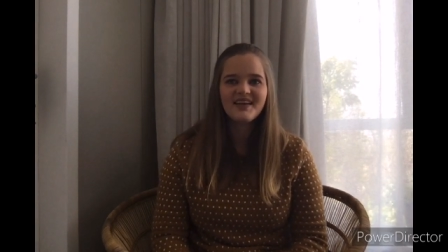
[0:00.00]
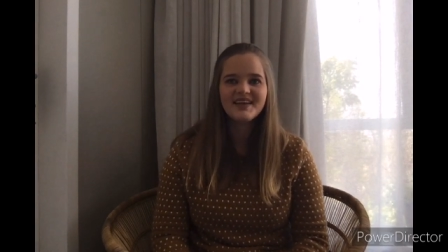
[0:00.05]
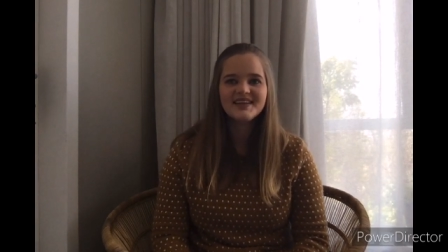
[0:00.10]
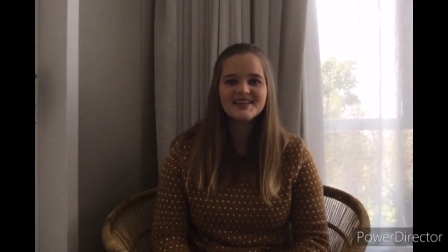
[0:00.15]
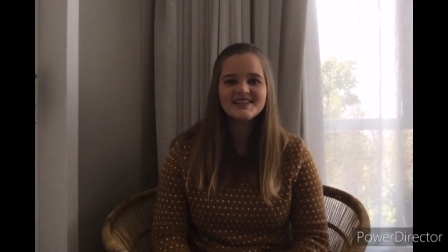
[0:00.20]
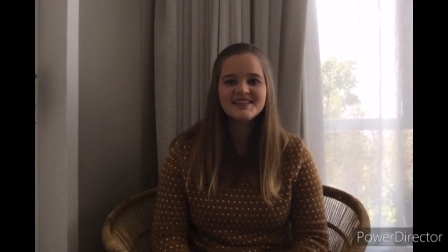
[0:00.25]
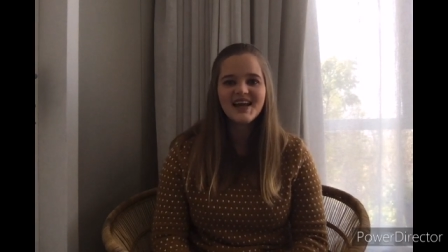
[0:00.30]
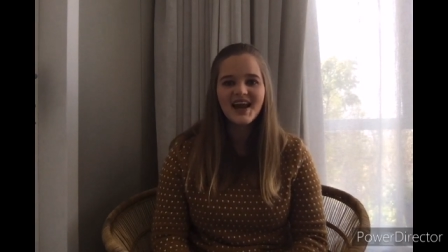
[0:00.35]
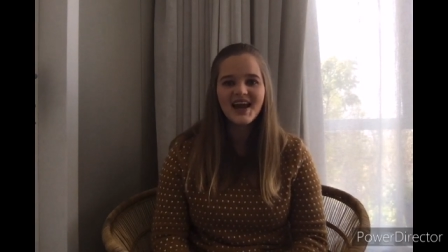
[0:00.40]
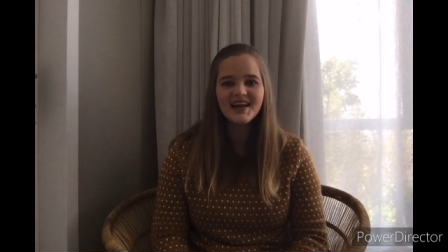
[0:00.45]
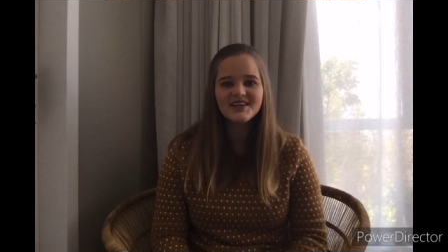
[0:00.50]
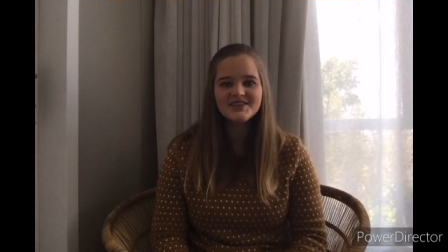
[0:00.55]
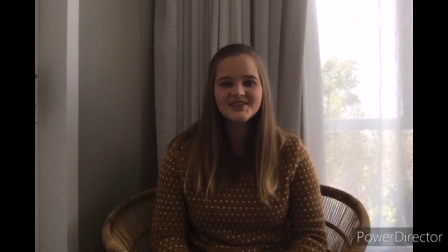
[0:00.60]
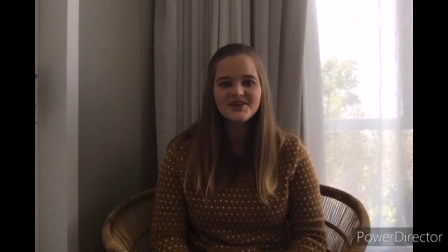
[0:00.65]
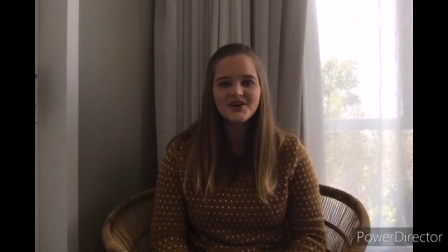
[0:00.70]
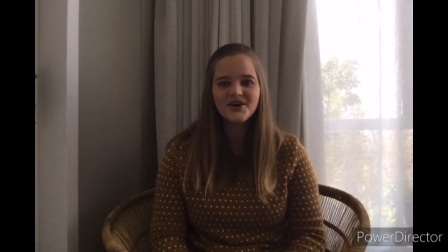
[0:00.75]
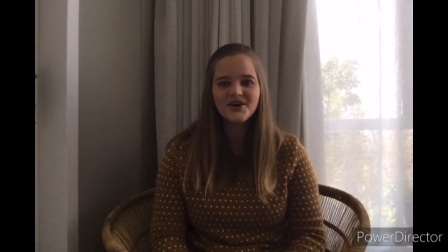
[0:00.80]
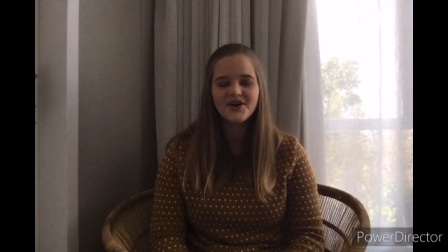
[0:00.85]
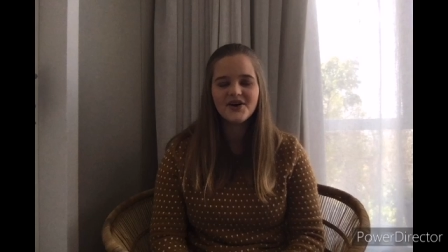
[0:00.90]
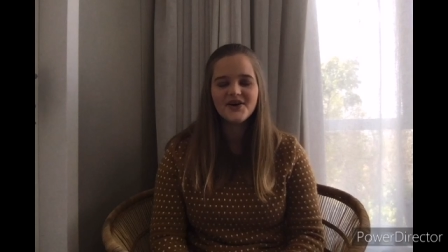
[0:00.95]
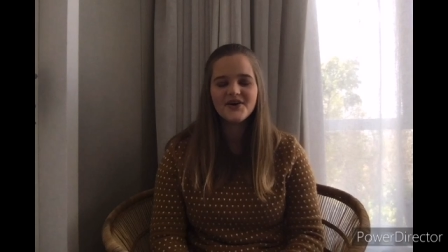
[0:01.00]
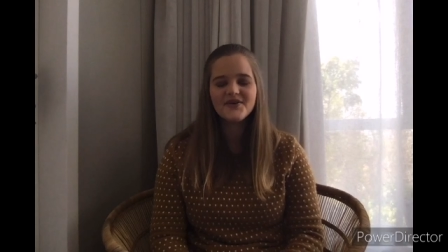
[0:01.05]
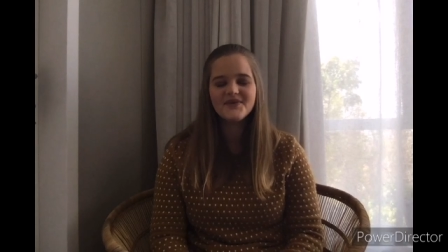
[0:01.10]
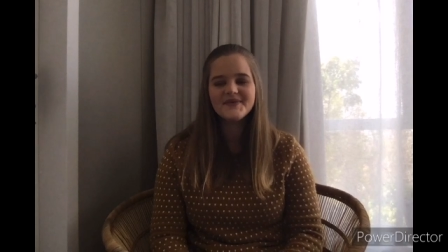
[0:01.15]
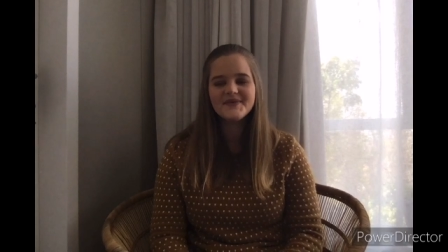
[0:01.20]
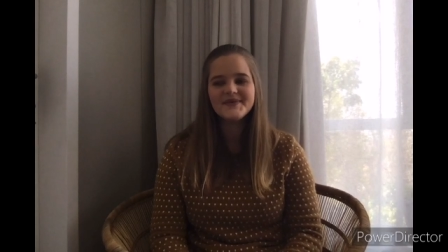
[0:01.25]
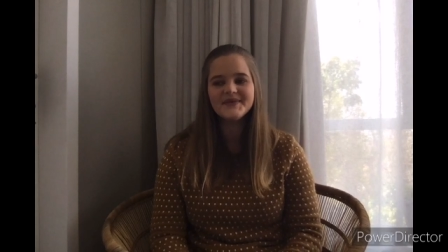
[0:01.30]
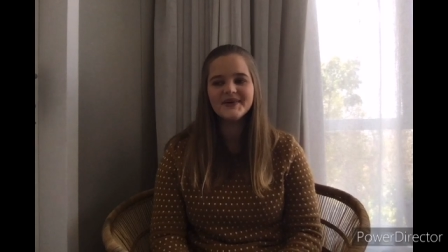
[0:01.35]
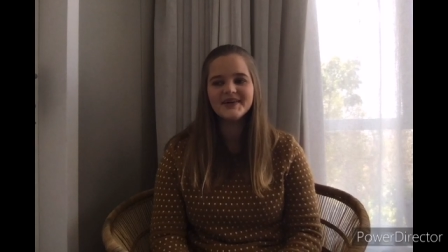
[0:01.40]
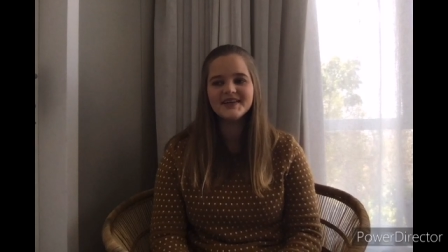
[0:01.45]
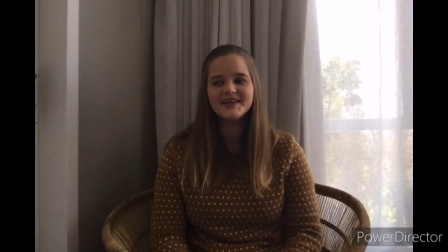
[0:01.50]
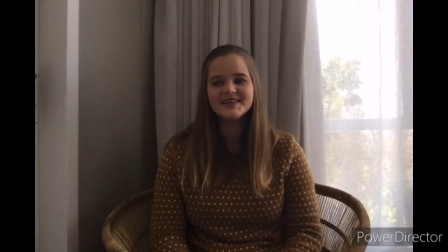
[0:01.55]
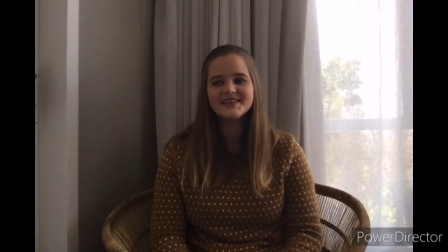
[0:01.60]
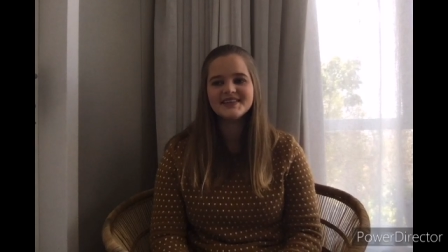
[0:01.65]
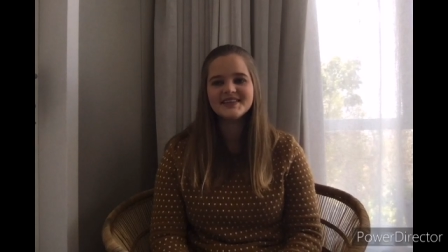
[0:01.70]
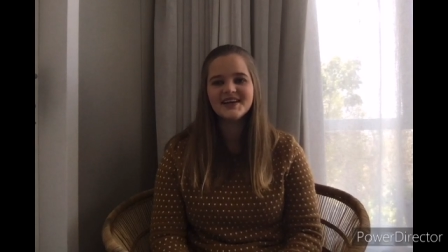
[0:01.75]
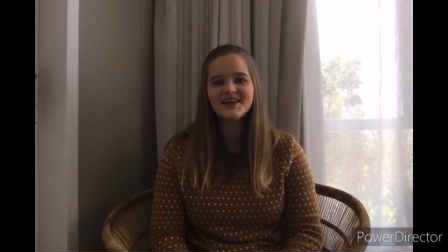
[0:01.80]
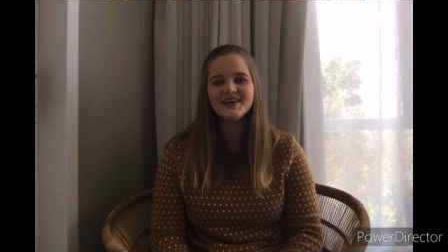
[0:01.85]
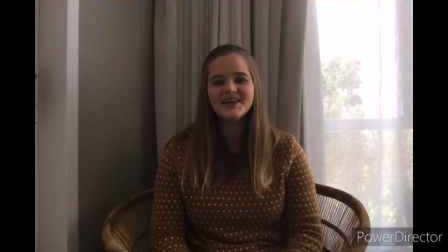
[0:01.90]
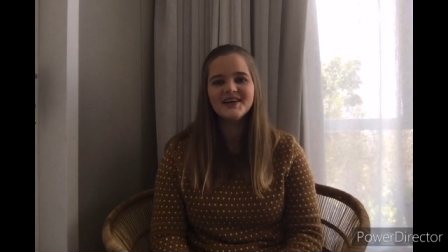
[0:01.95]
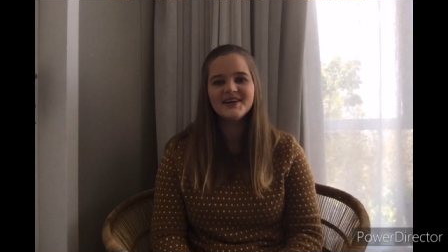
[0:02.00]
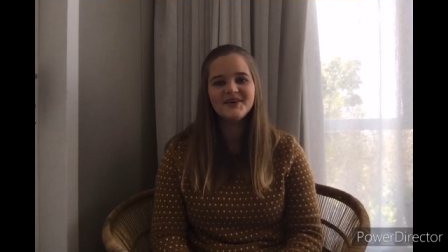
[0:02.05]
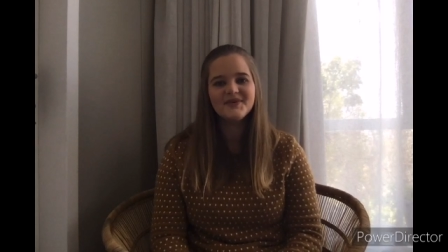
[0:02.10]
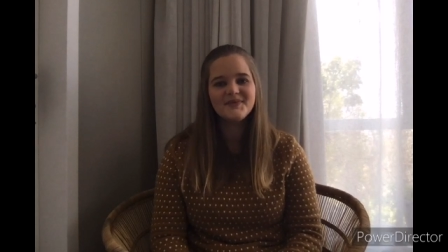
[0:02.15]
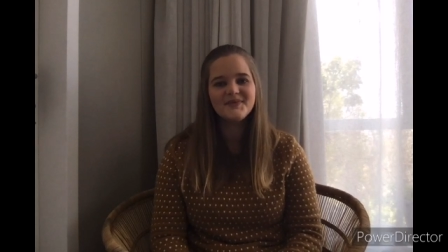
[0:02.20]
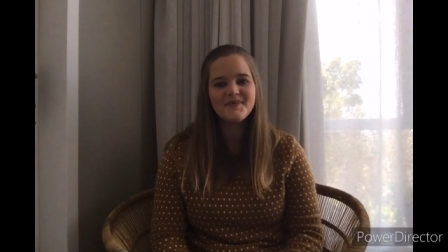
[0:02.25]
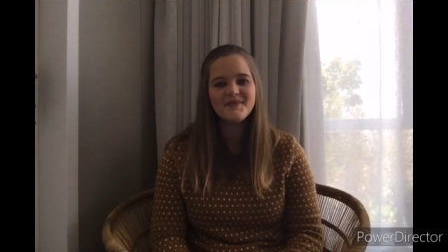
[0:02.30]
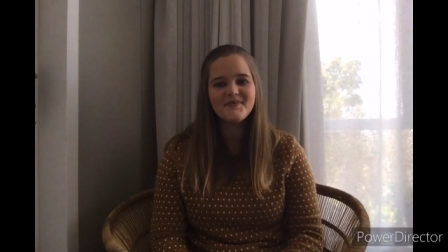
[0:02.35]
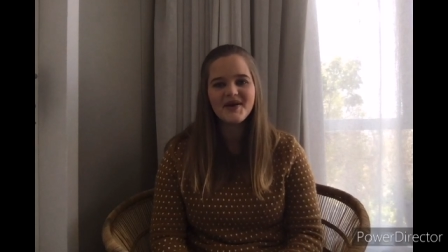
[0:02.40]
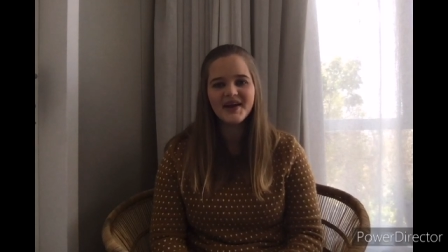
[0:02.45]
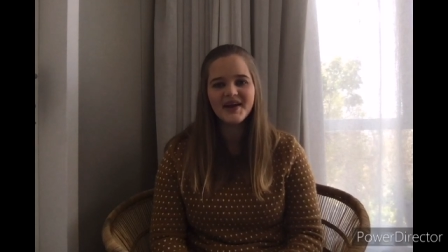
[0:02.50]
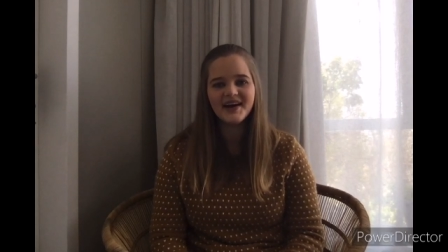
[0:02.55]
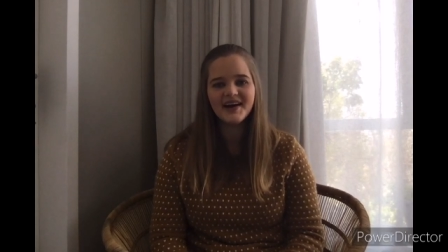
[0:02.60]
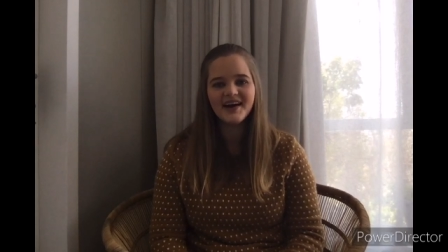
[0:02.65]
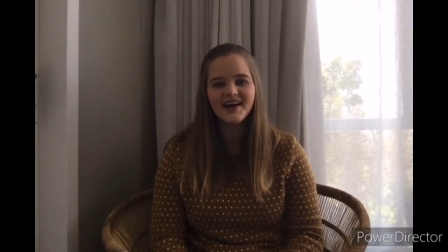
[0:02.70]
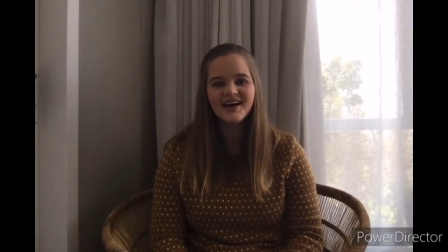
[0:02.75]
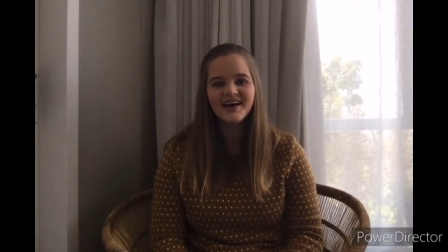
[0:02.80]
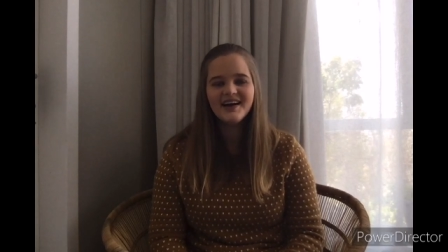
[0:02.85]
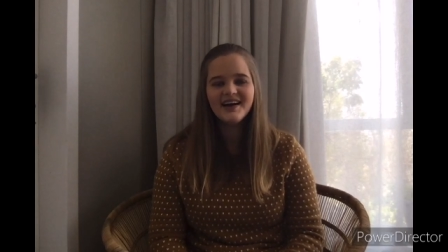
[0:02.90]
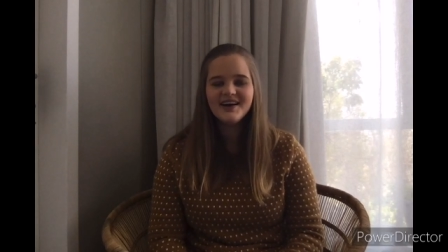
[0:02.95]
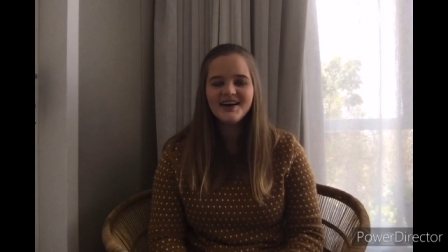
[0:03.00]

second year was a little bit better.